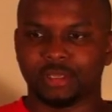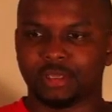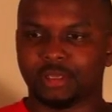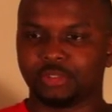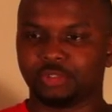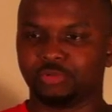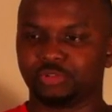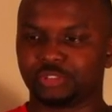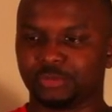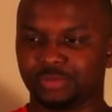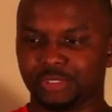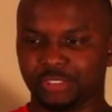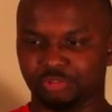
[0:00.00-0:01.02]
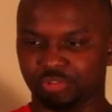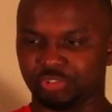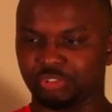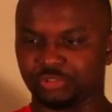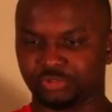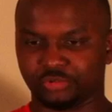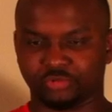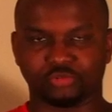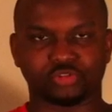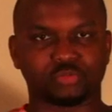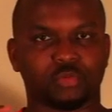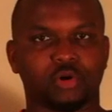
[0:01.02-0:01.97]
used to be just this little
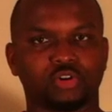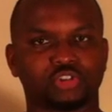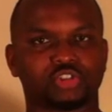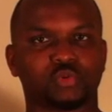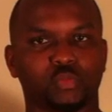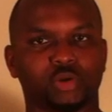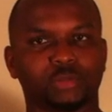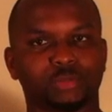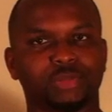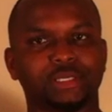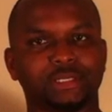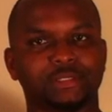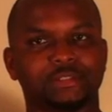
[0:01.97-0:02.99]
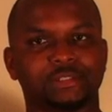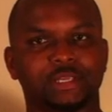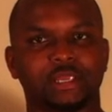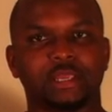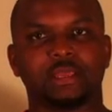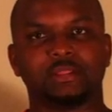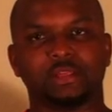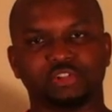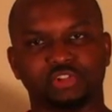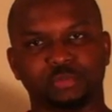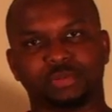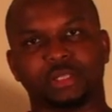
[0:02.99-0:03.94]
small square piece that you
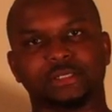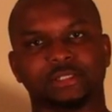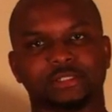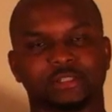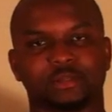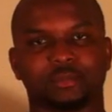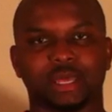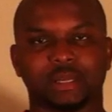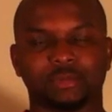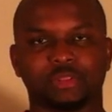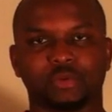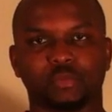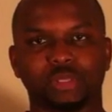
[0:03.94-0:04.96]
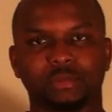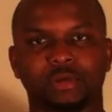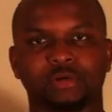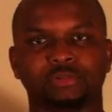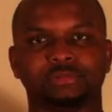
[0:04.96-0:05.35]
plugged into the bottom of the Wiimote,